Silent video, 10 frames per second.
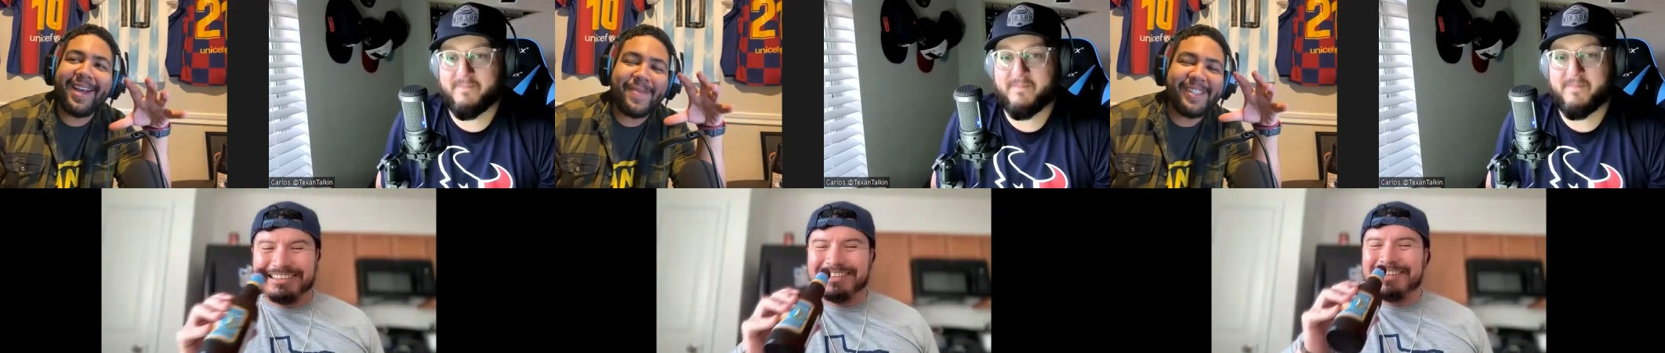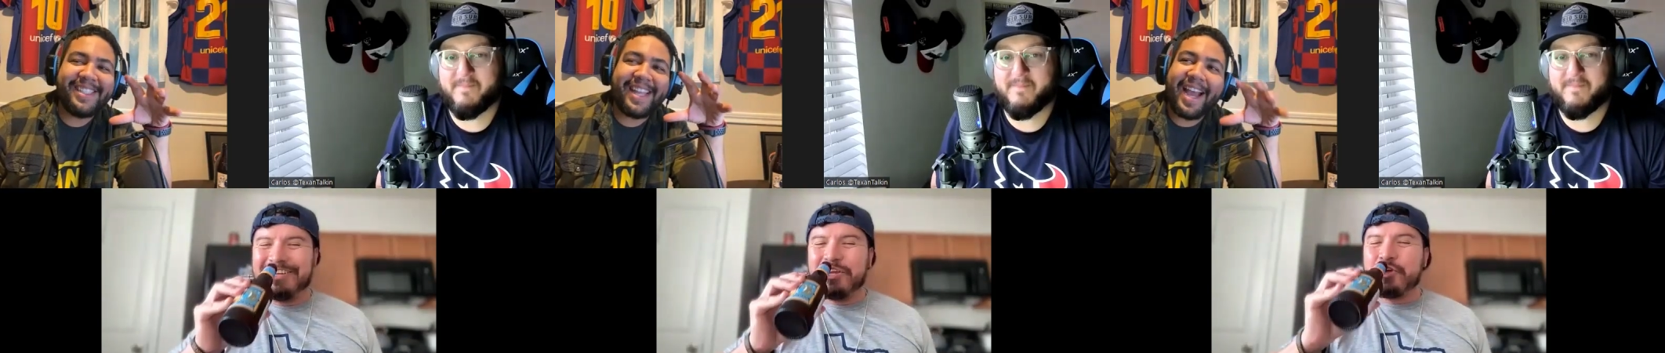Speaker 1: I'm
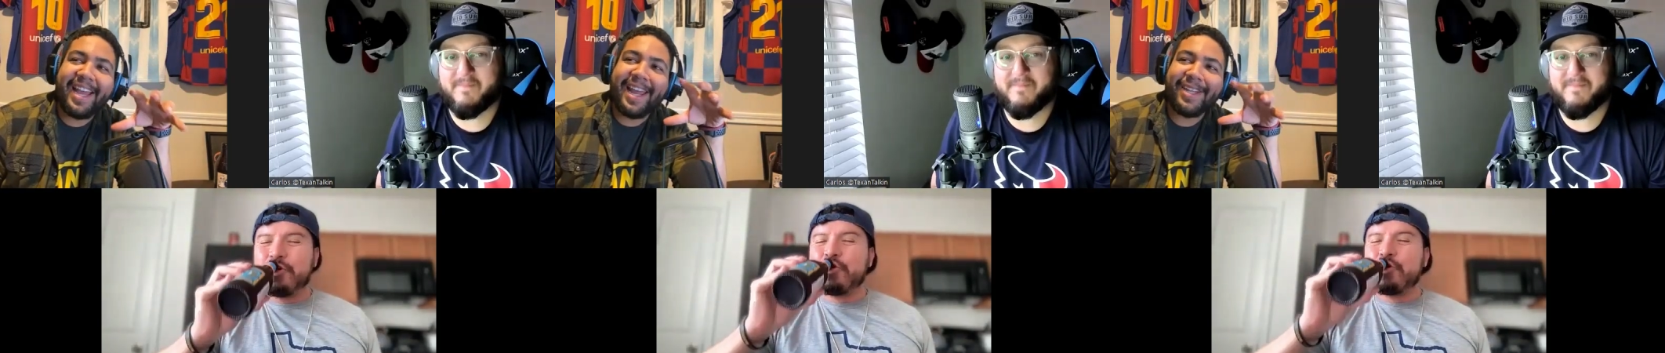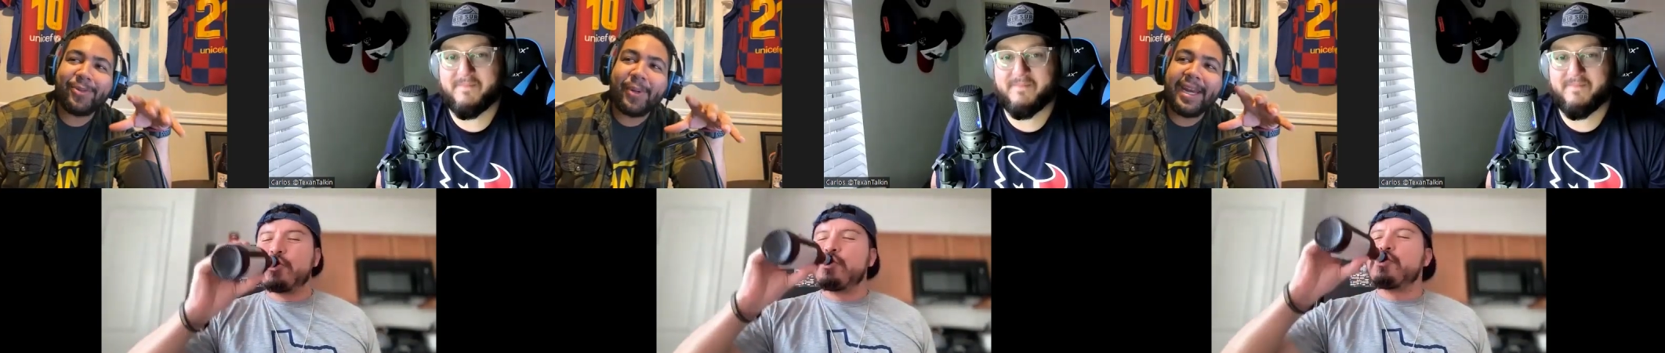watching the highlights
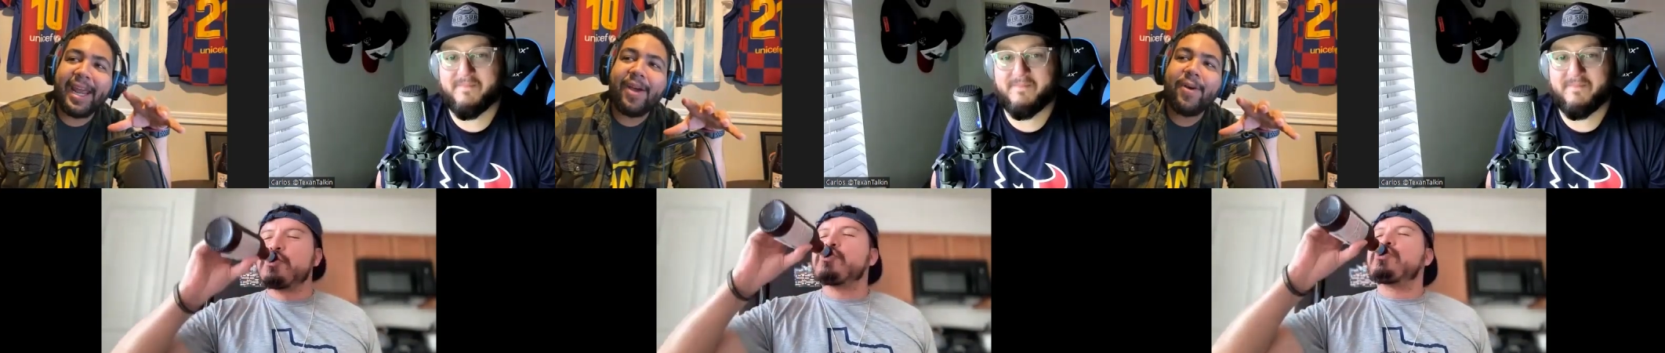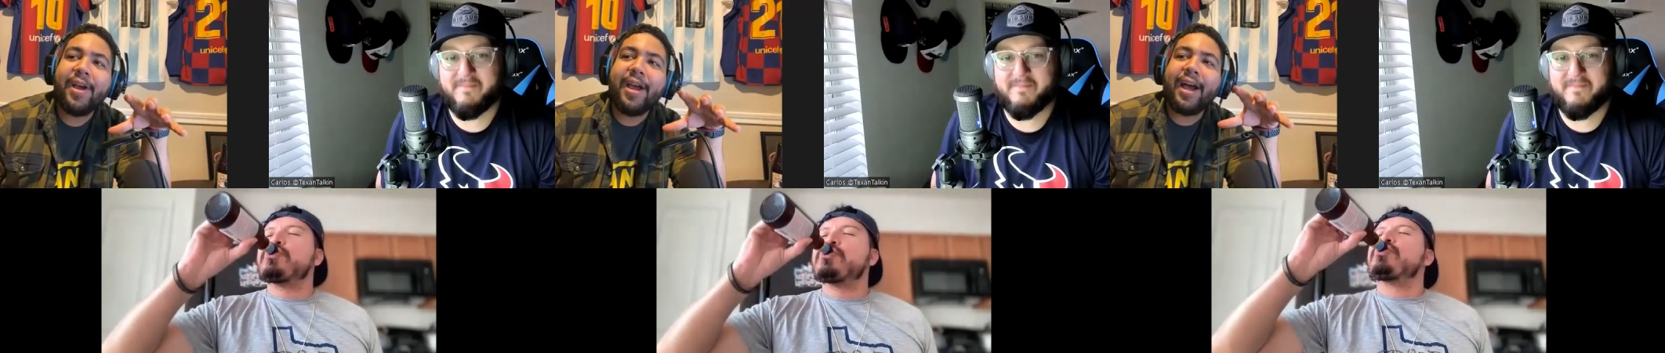right now.
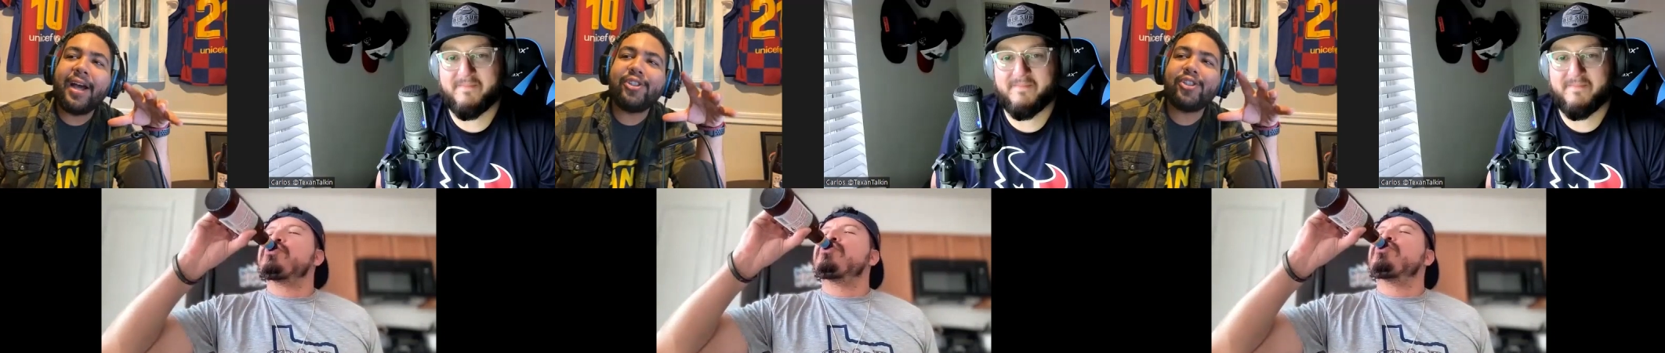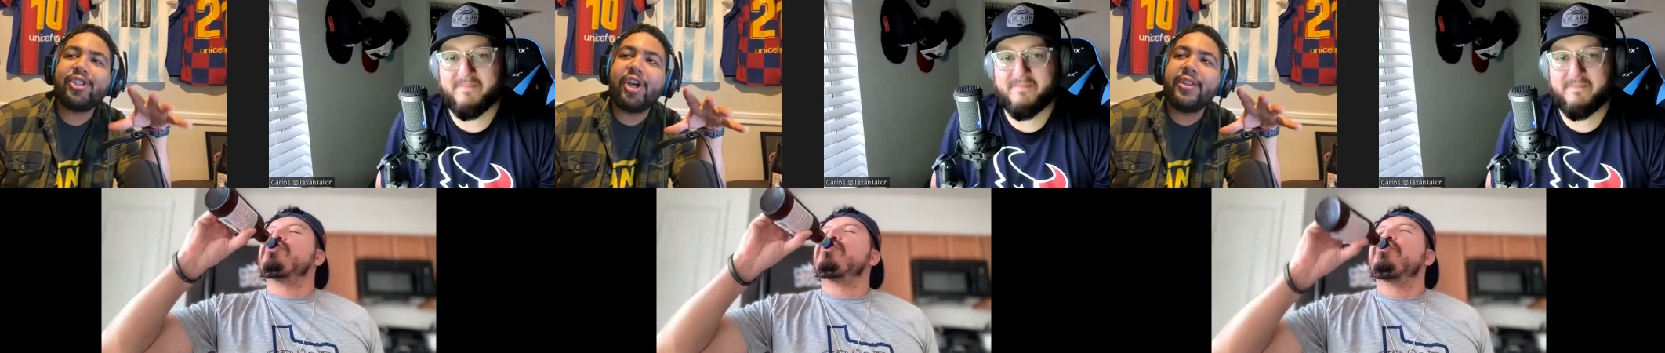I just
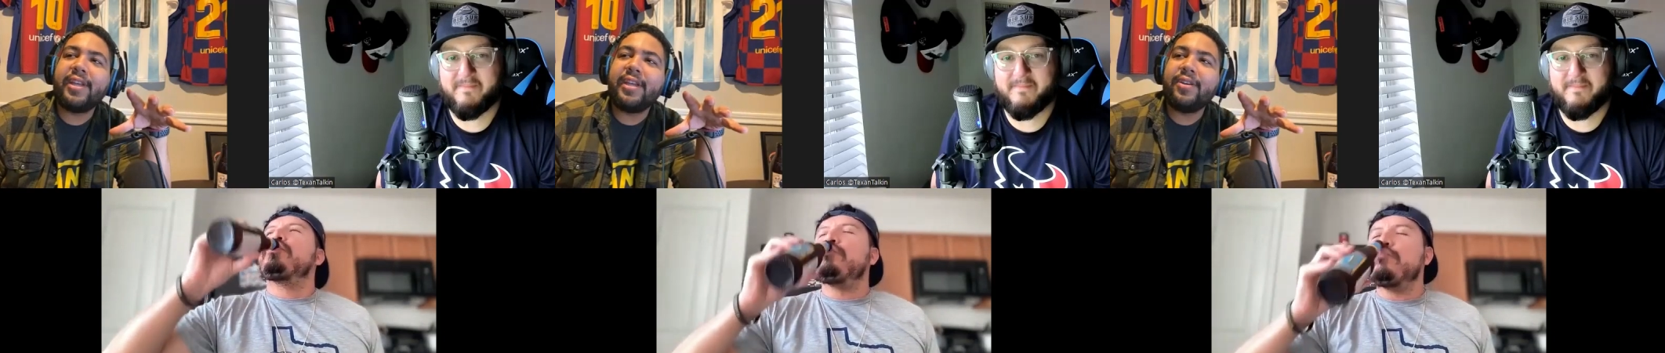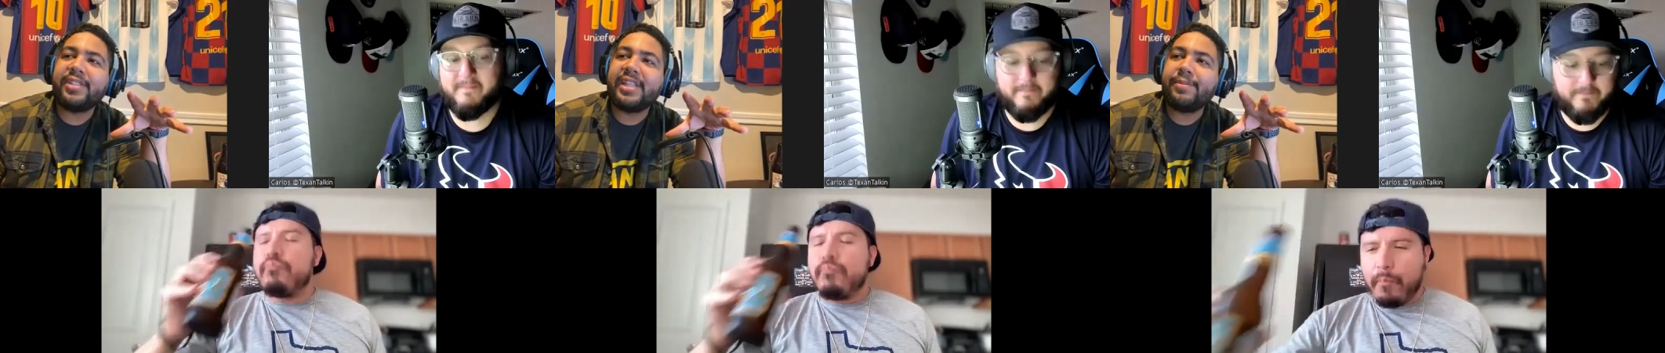saw the
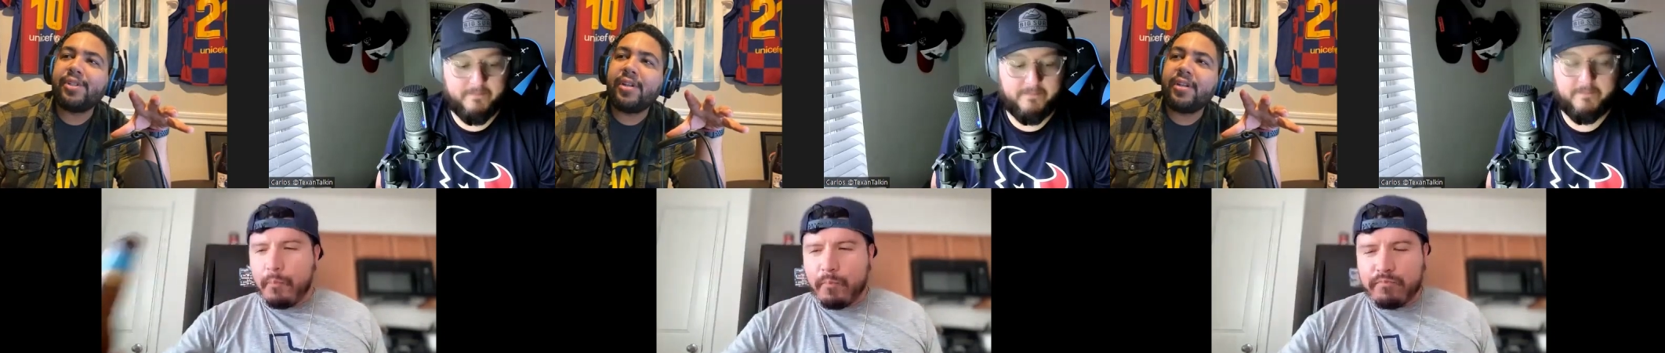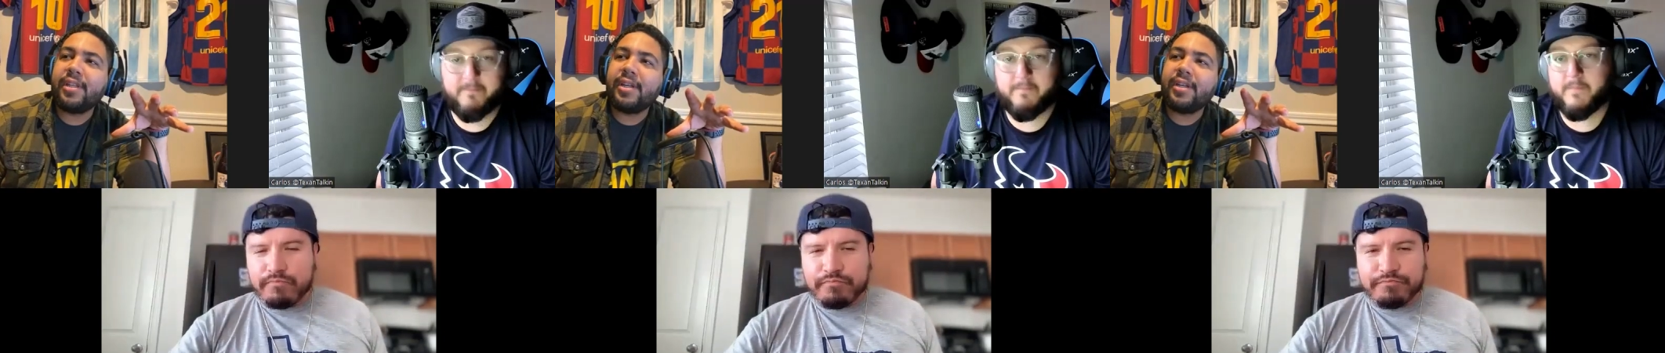interception on
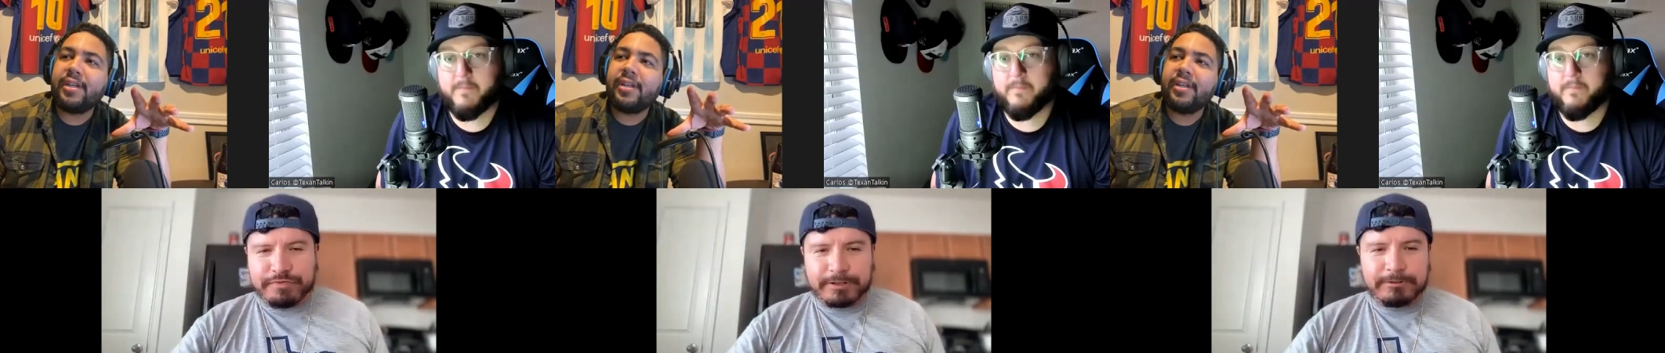the